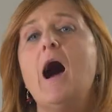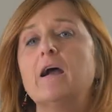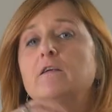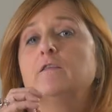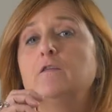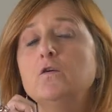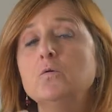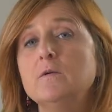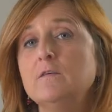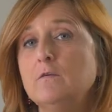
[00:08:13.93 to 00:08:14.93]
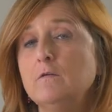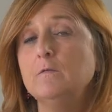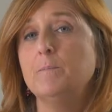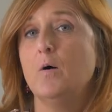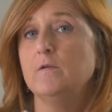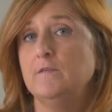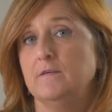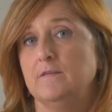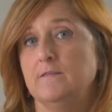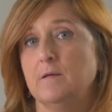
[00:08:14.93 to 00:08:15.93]
are students' response
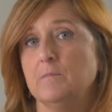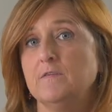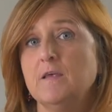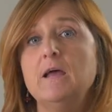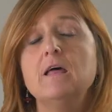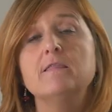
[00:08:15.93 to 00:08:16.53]
systems,